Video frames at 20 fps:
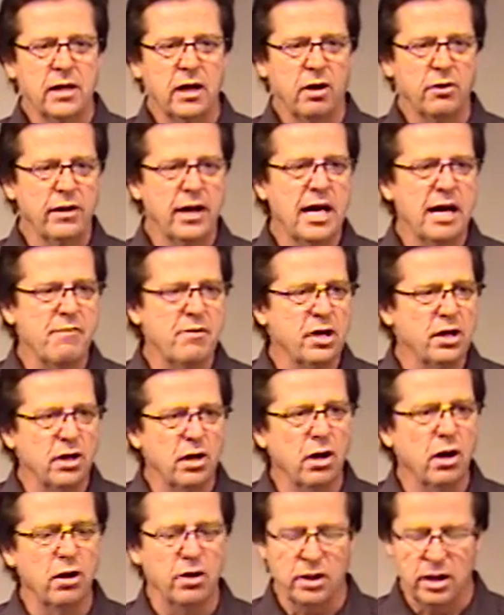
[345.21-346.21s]
on heaven and
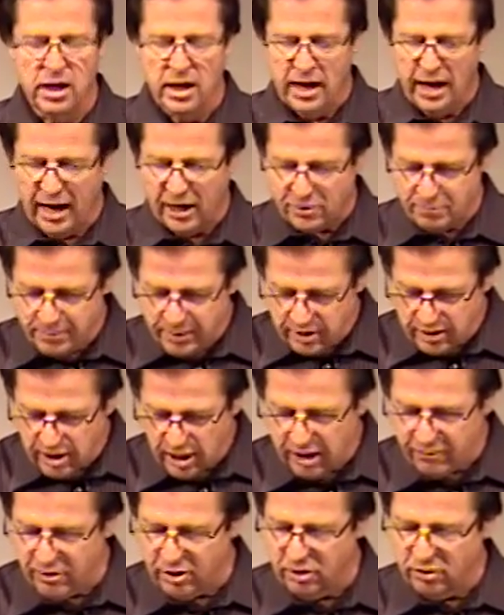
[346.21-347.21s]
earth has been
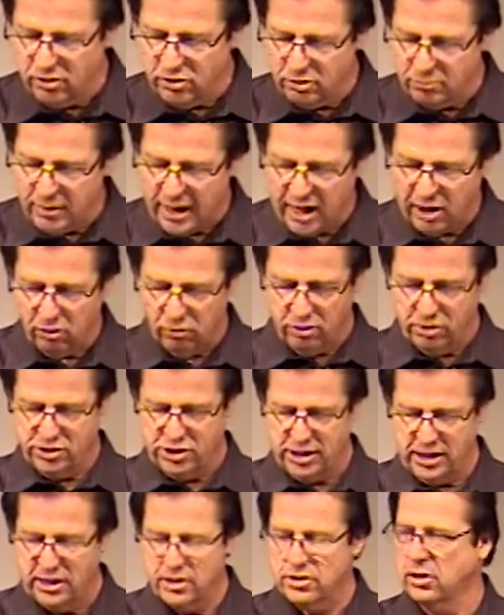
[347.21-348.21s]
given to my Lord
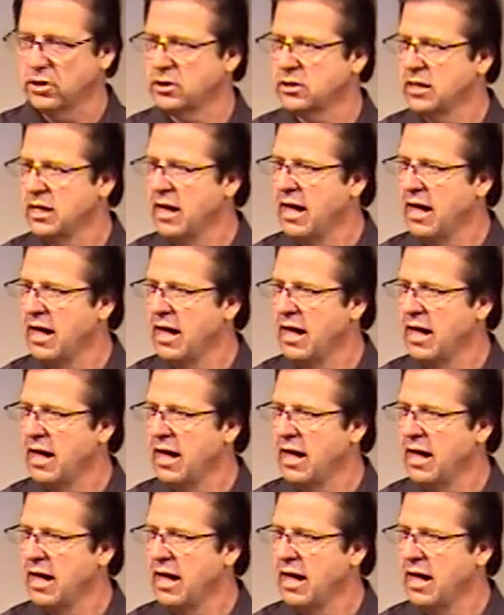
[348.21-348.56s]
Jesus.